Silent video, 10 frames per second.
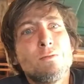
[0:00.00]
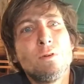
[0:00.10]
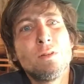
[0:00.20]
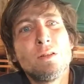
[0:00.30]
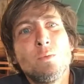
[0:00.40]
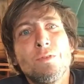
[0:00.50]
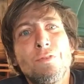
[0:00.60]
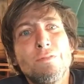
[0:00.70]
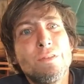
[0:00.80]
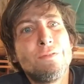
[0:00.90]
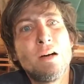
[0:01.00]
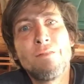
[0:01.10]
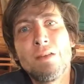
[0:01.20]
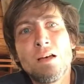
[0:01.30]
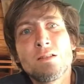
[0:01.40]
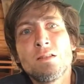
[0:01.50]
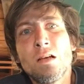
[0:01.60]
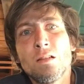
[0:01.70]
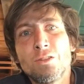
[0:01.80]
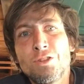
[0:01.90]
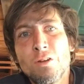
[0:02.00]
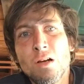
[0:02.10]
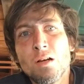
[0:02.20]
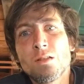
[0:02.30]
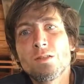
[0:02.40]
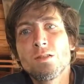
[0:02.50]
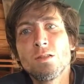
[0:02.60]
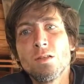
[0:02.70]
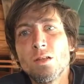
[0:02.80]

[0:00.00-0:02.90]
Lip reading: rolling with $55,000 trucks.